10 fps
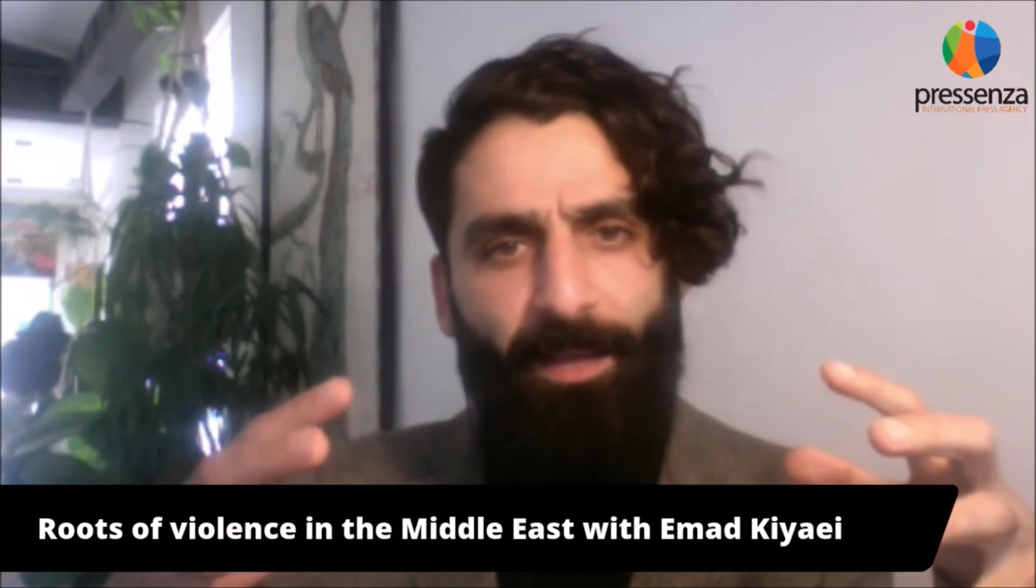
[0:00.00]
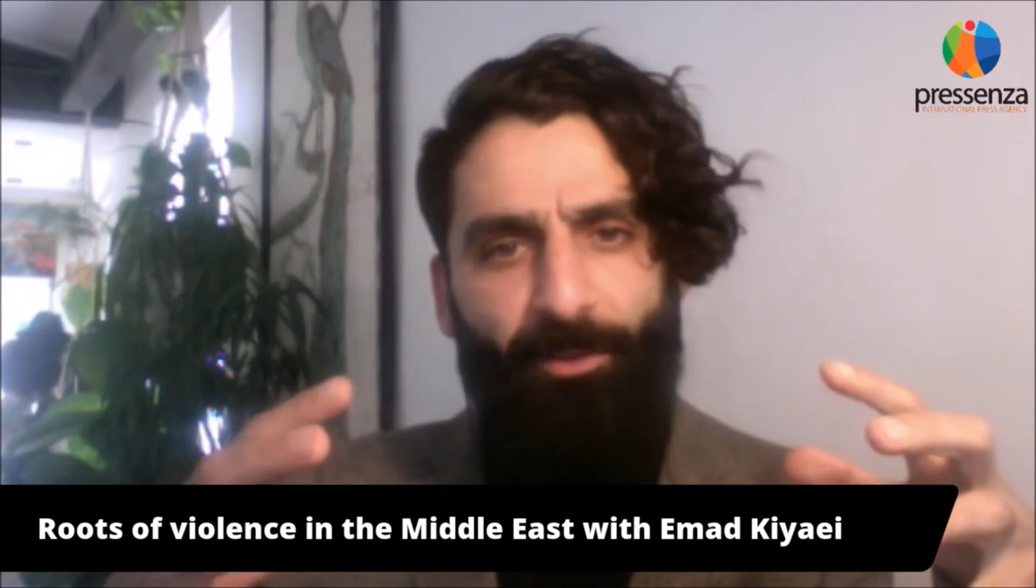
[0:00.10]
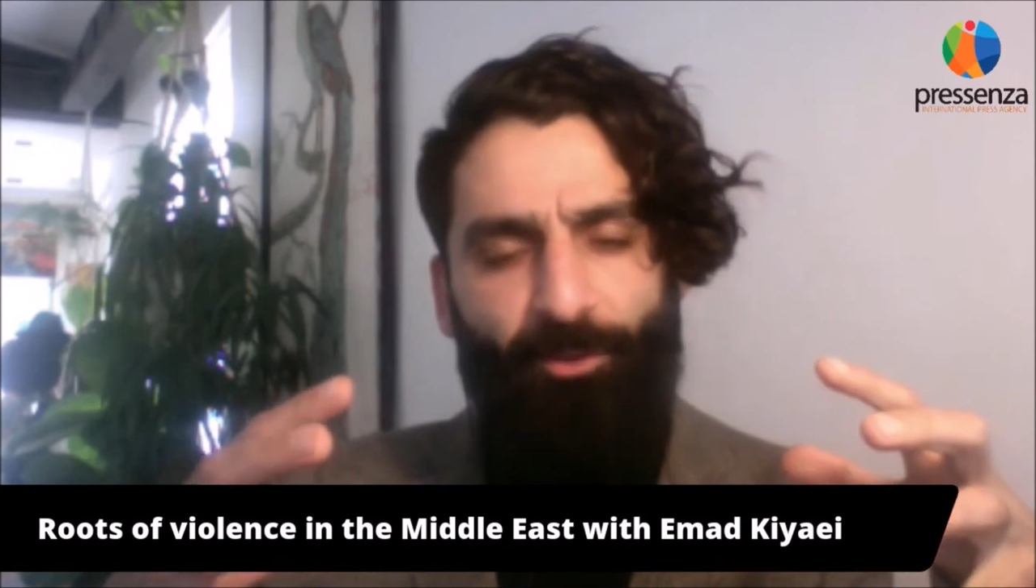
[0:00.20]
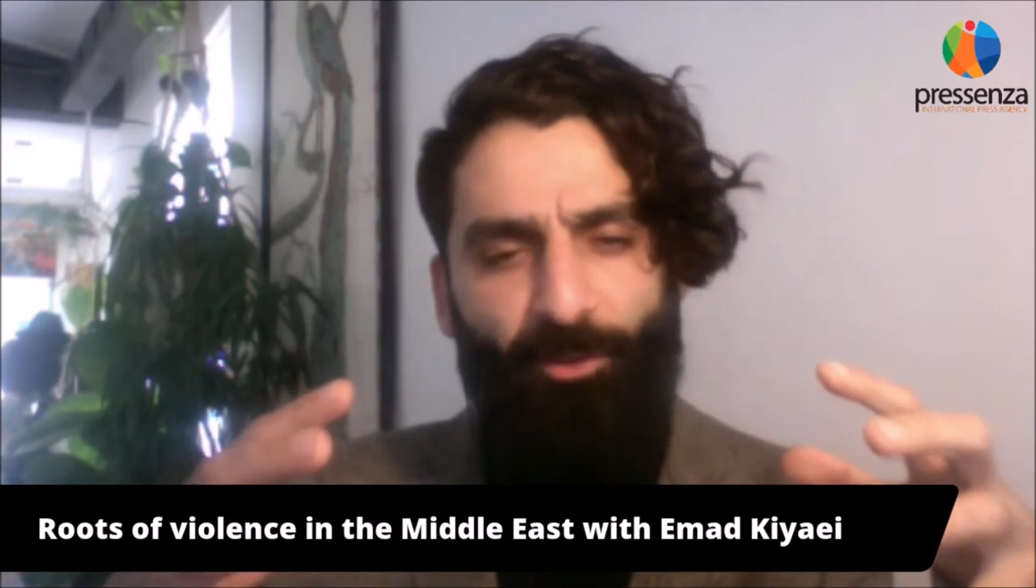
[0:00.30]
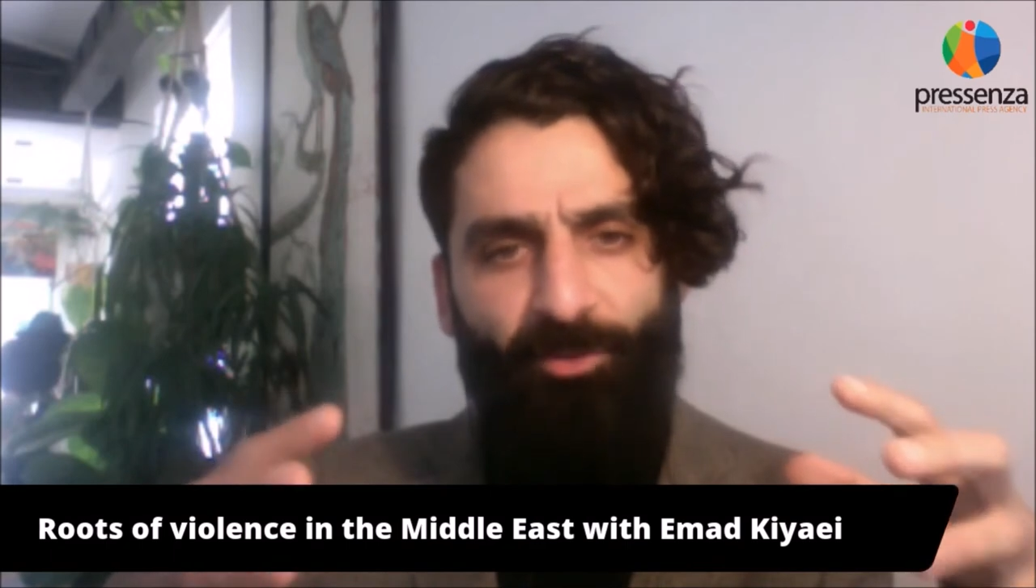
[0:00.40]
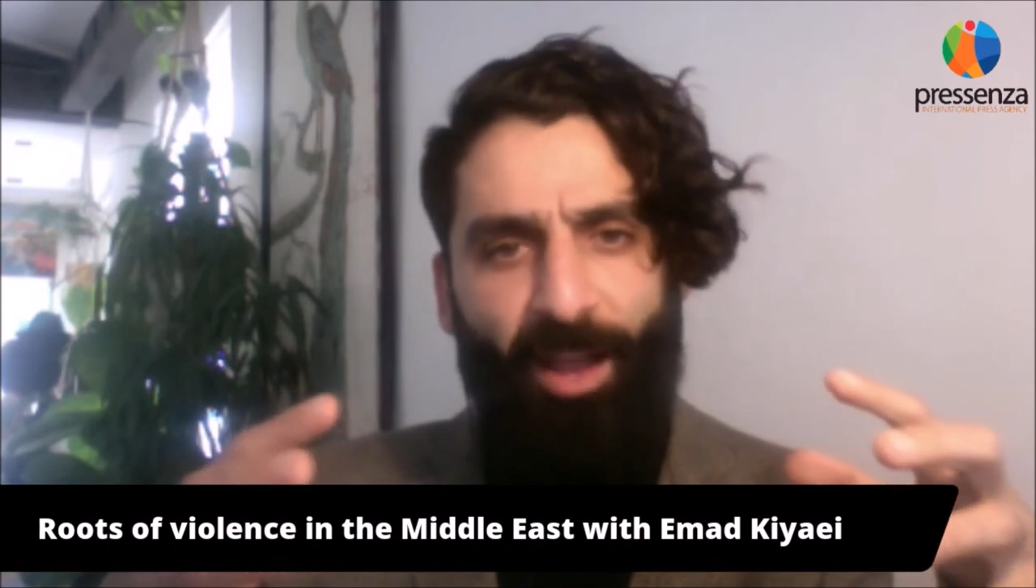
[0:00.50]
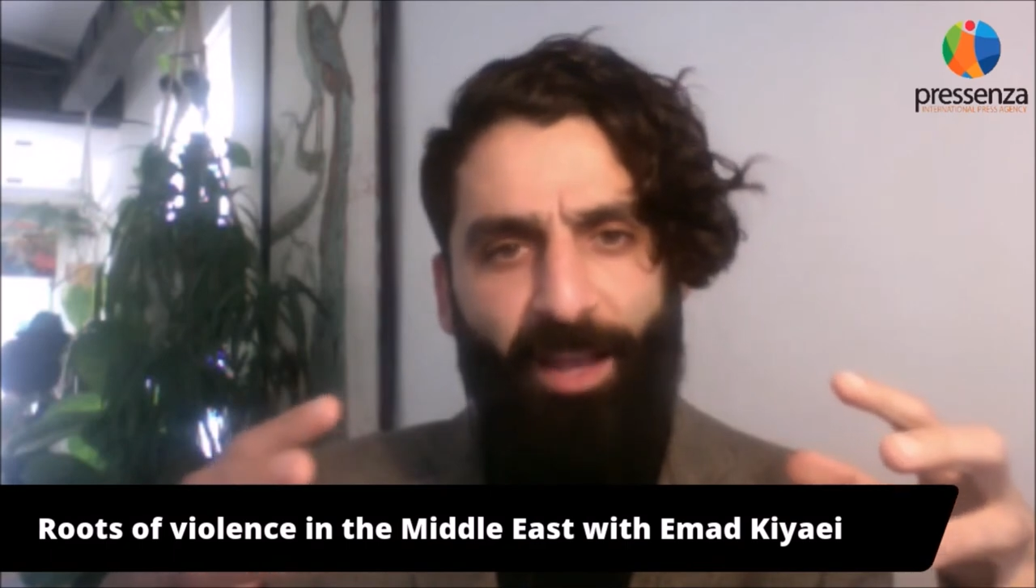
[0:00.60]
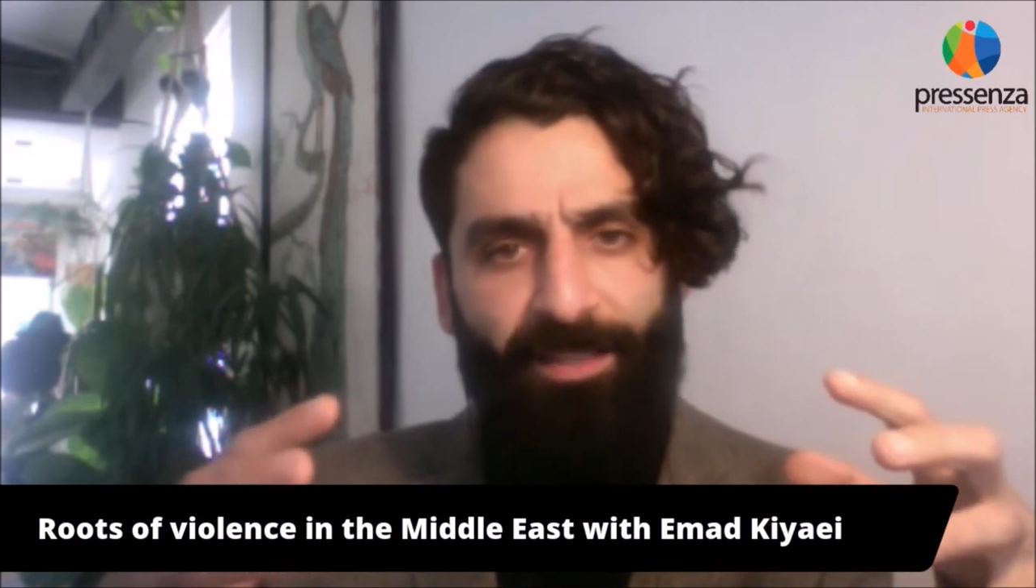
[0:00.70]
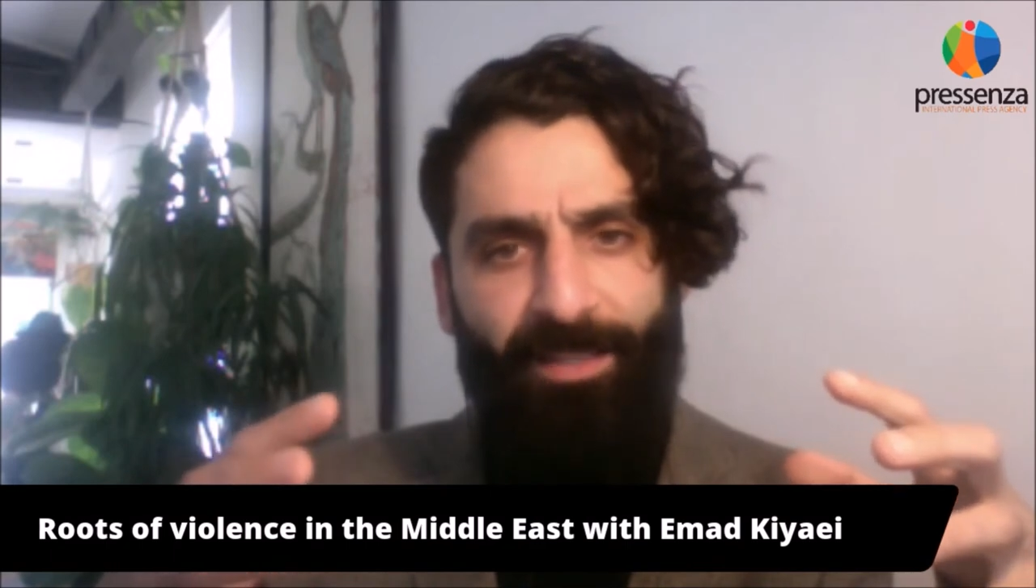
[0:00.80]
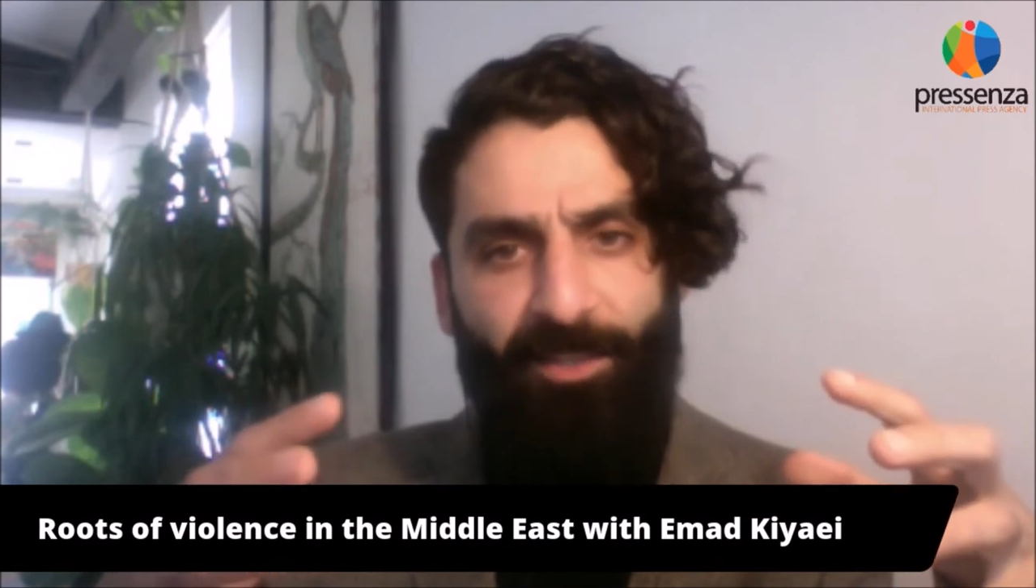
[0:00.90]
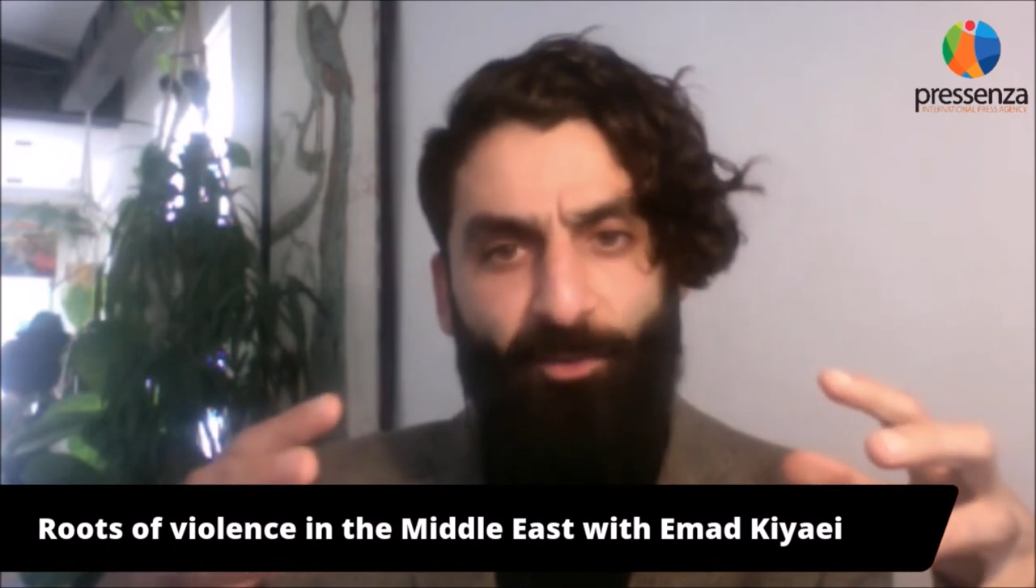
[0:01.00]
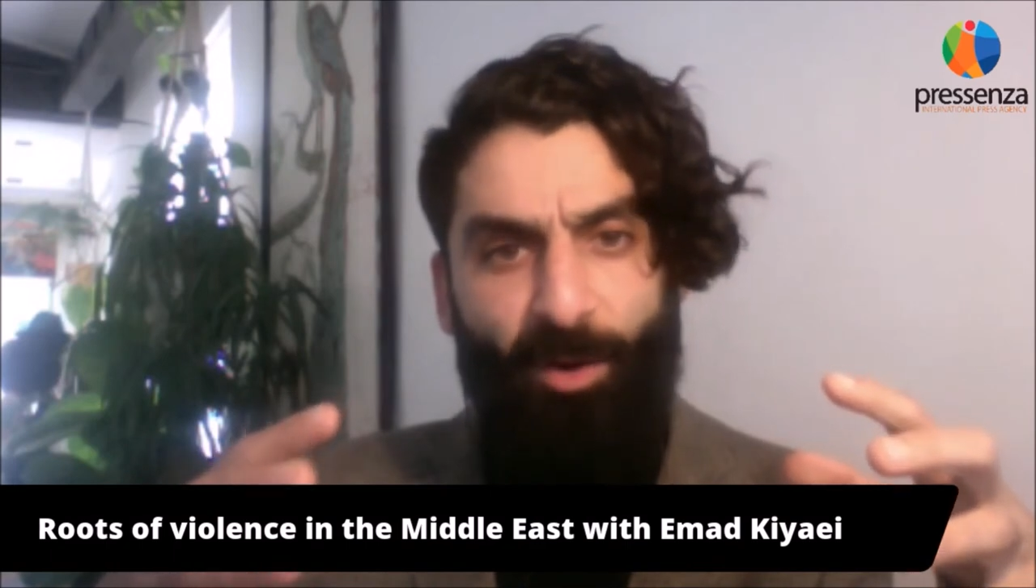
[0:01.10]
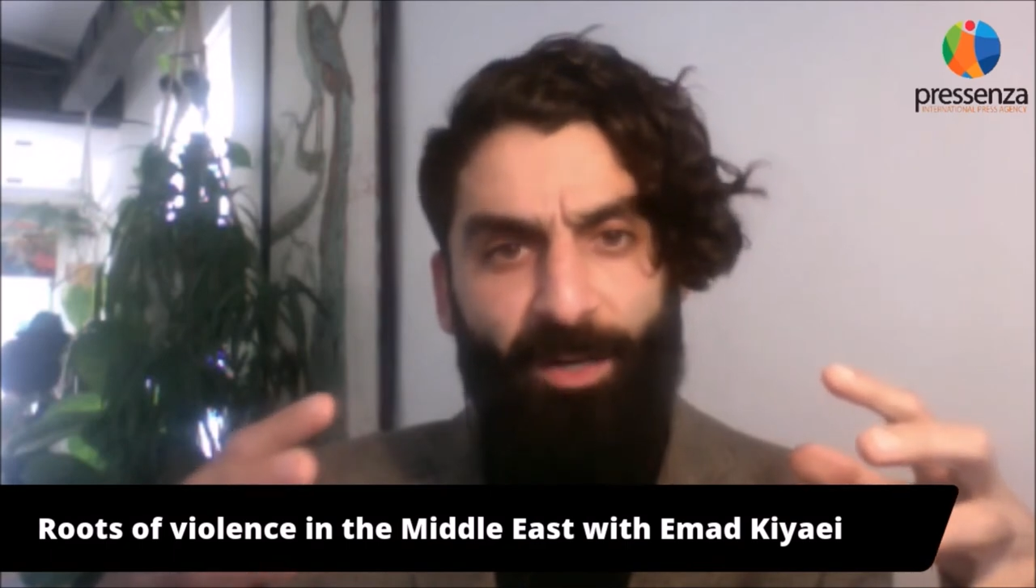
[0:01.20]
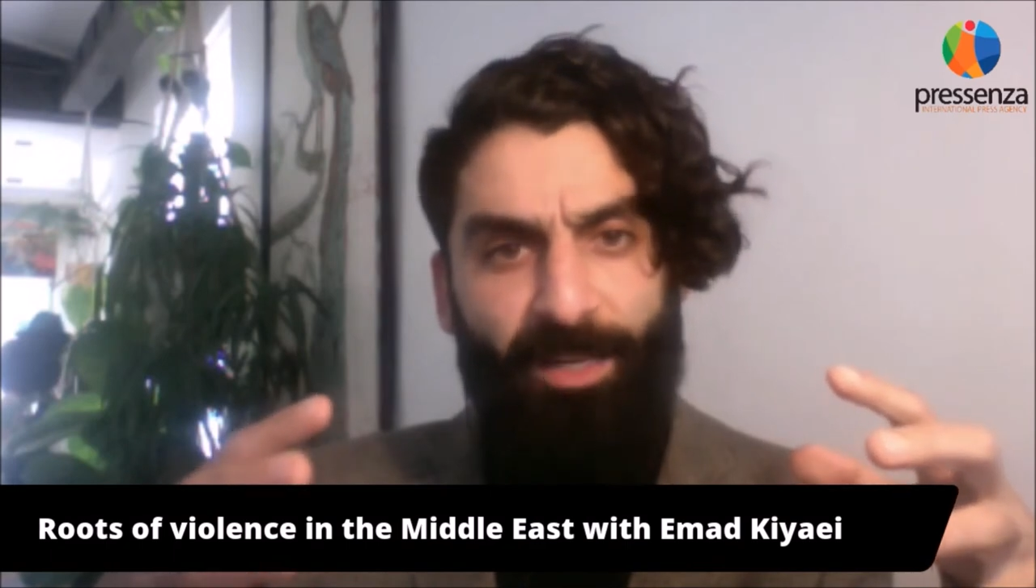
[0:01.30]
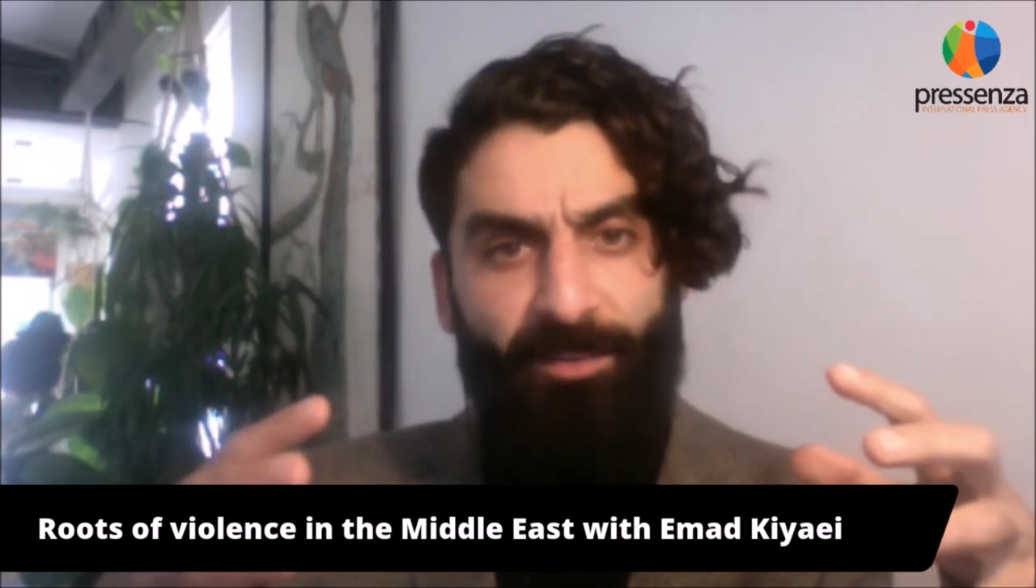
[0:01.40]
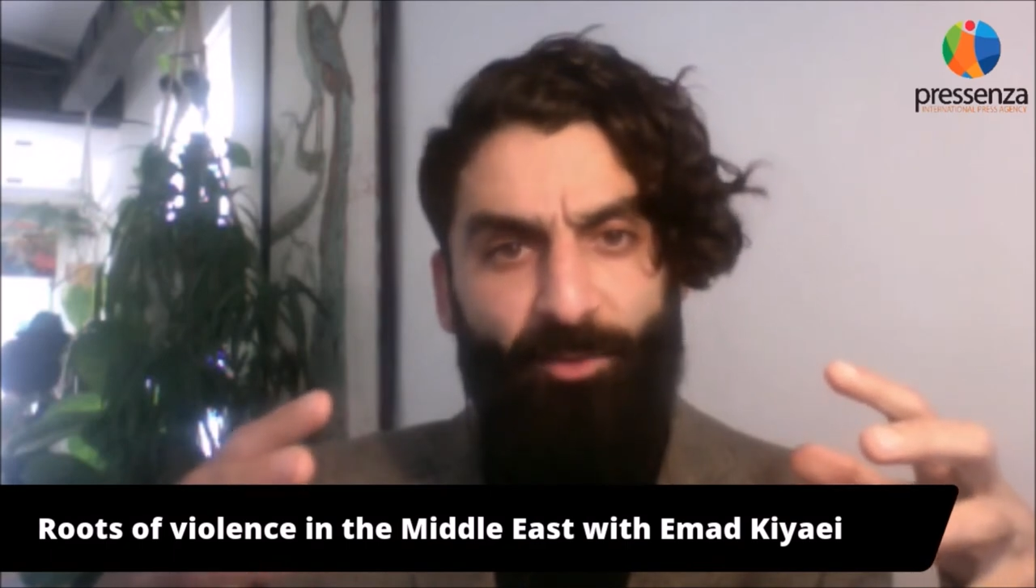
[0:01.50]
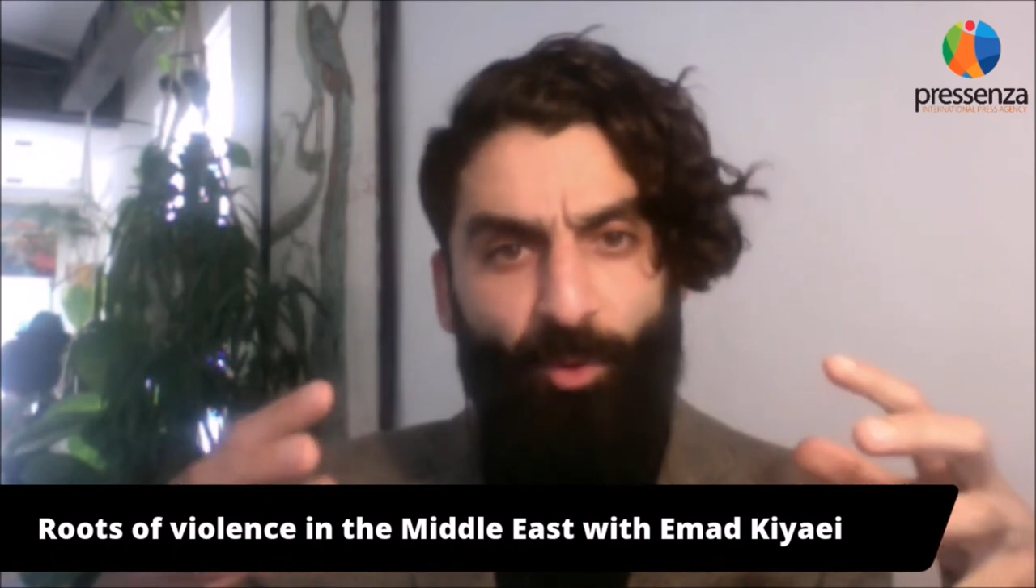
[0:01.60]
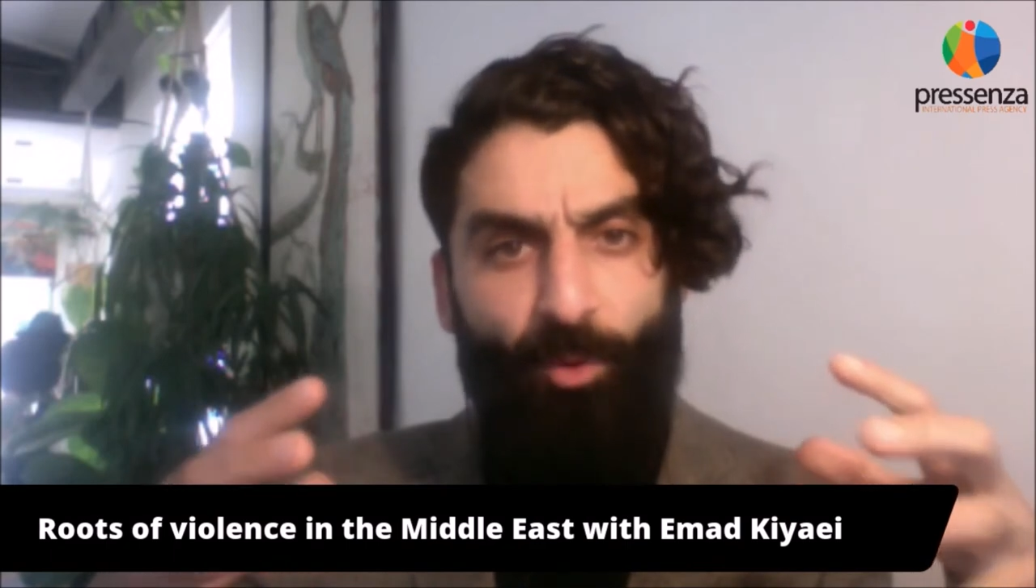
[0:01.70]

societies where this